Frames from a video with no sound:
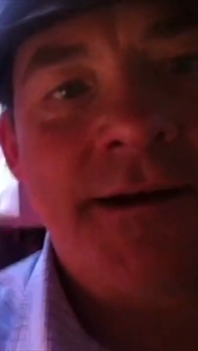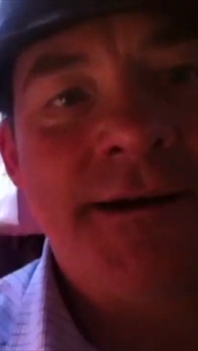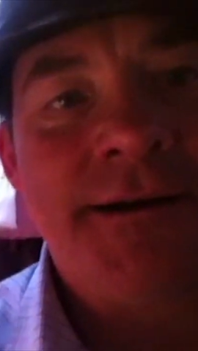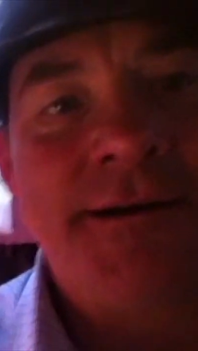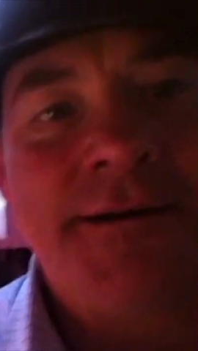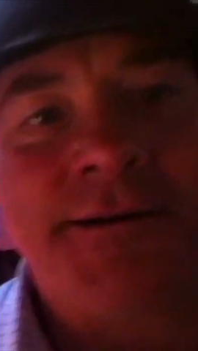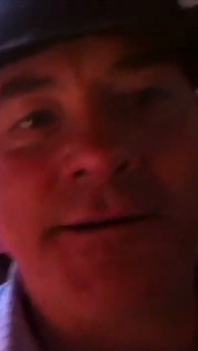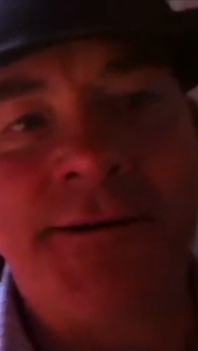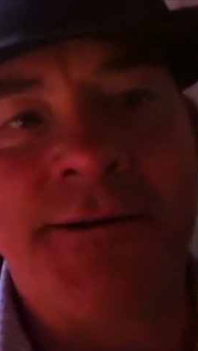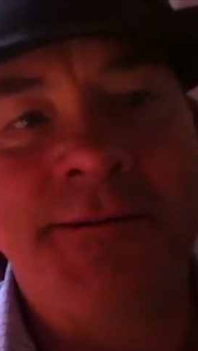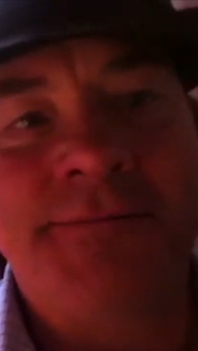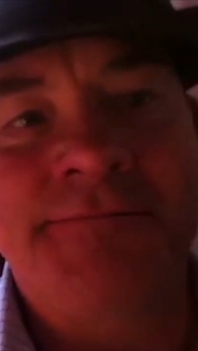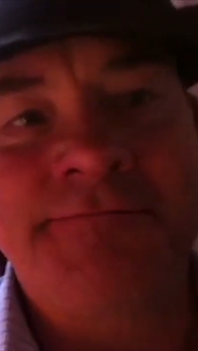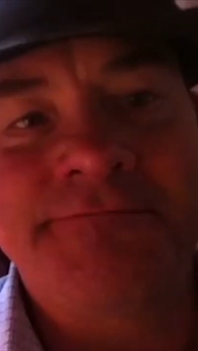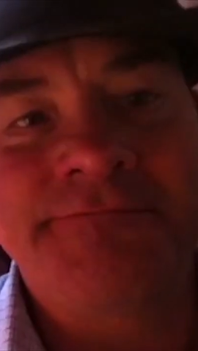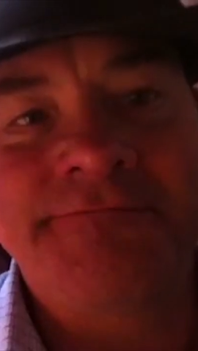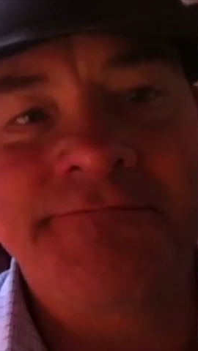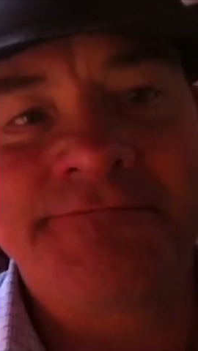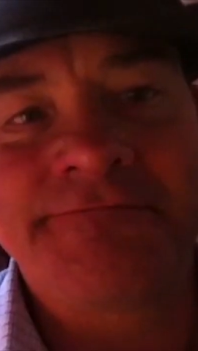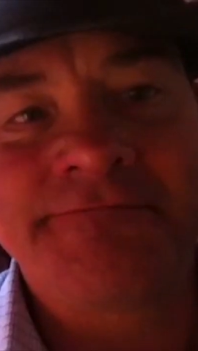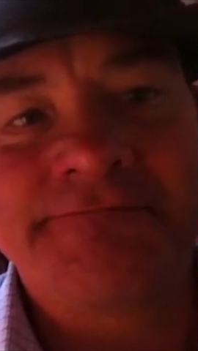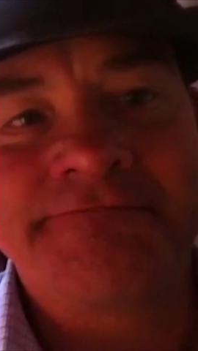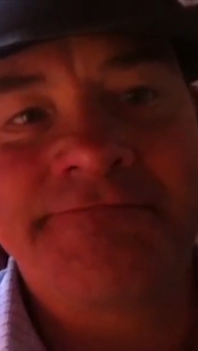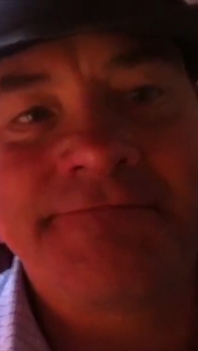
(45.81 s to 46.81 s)
Oh.
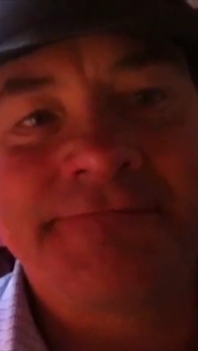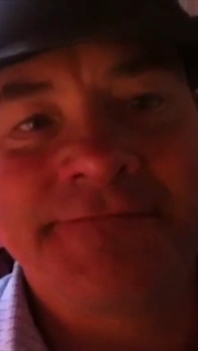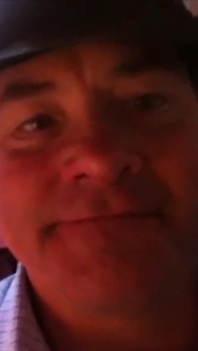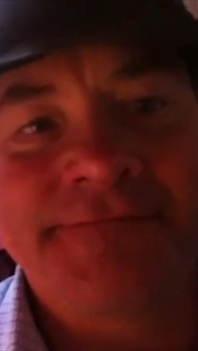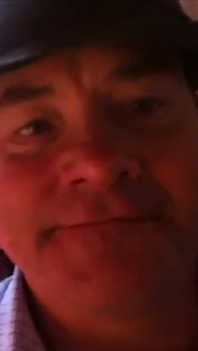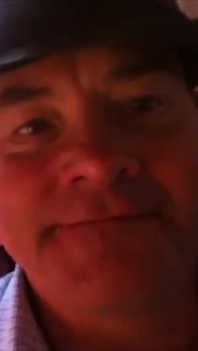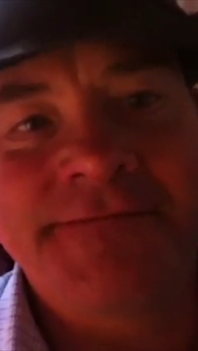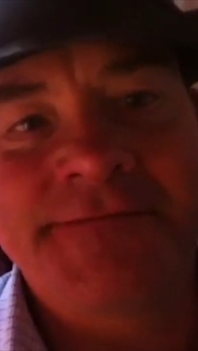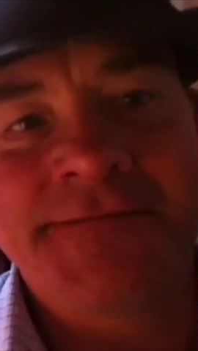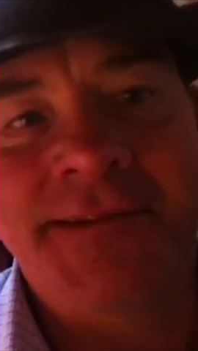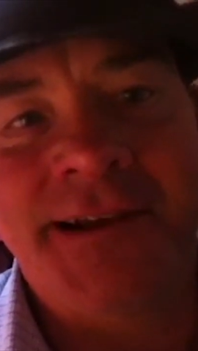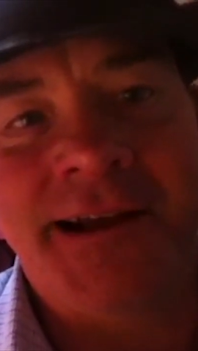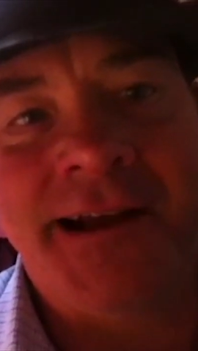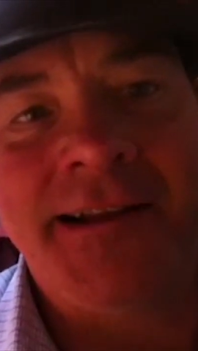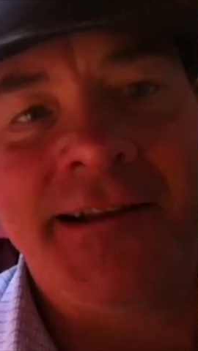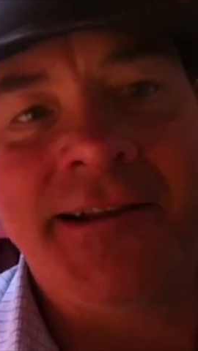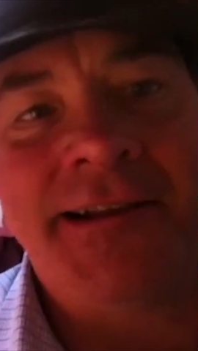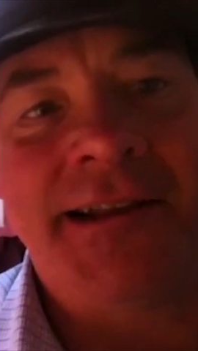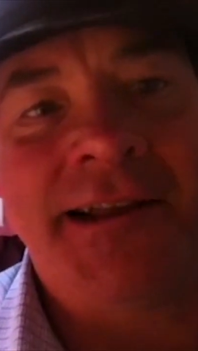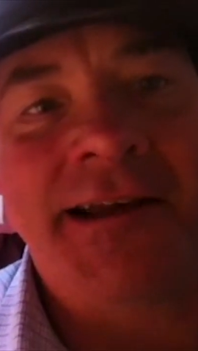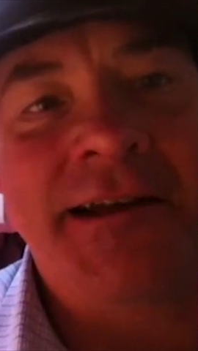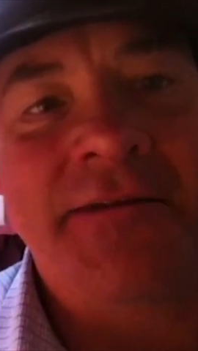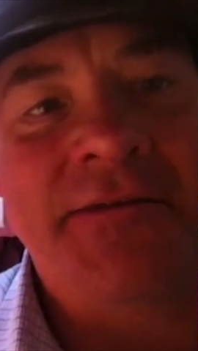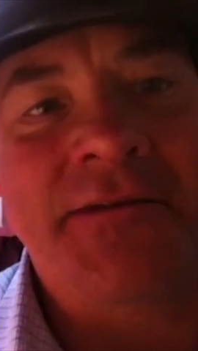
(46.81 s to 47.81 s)
I
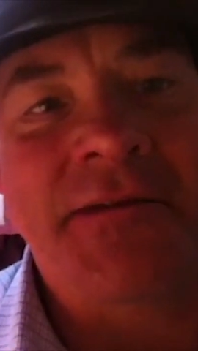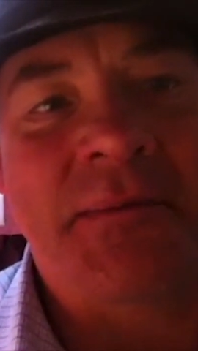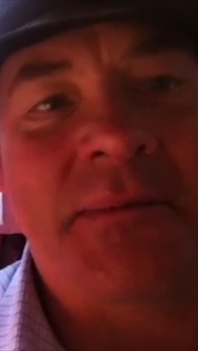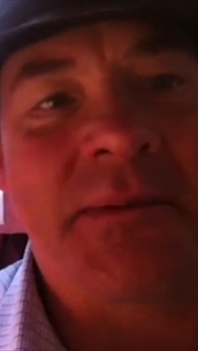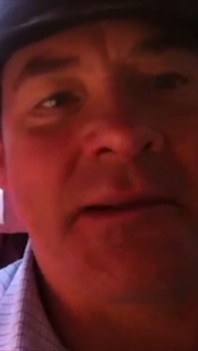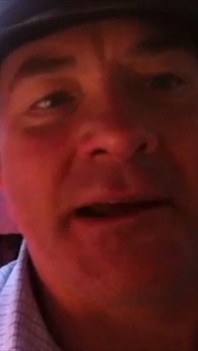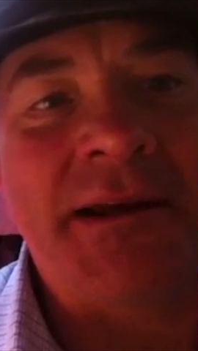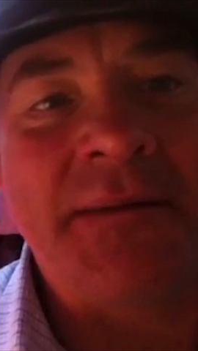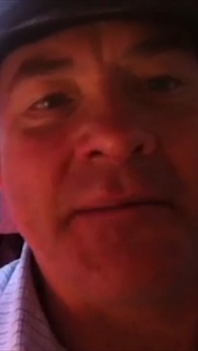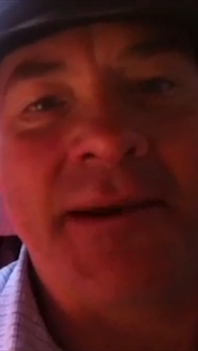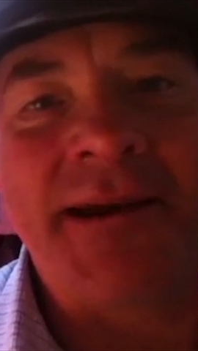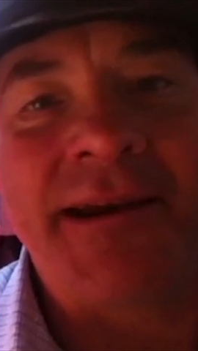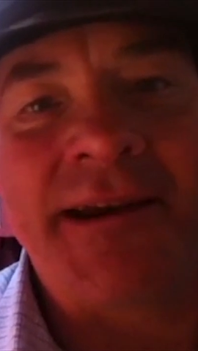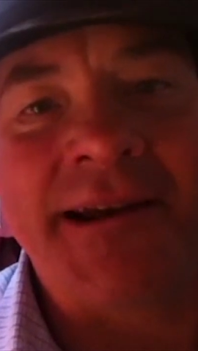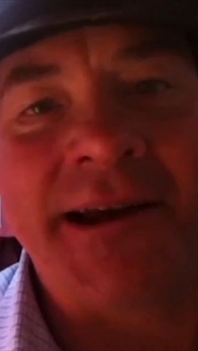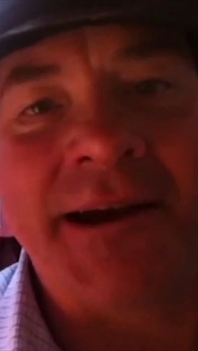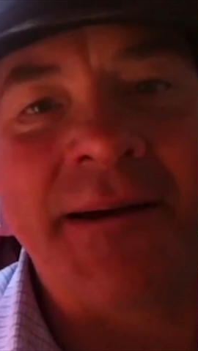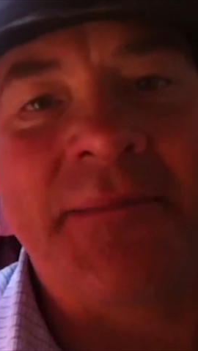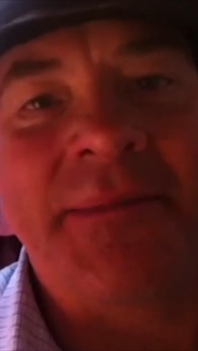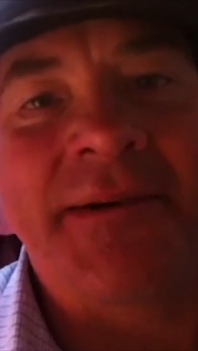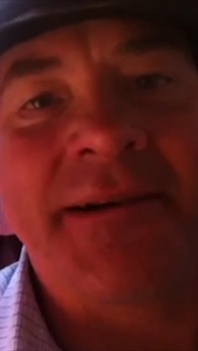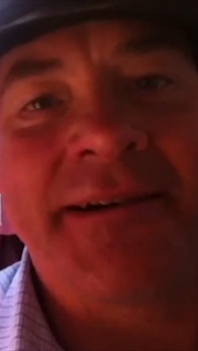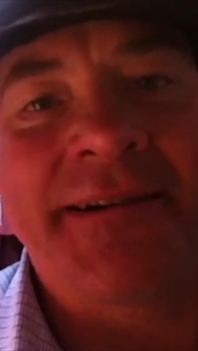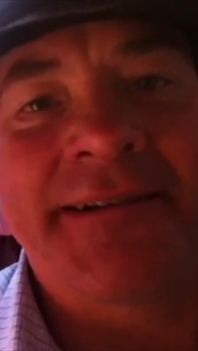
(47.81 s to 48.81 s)
love to play
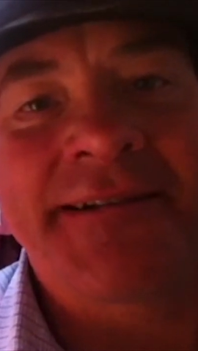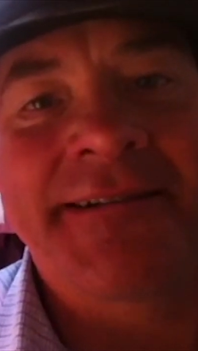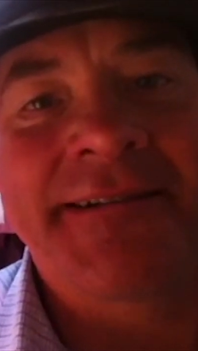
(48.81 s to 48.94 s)
makeup.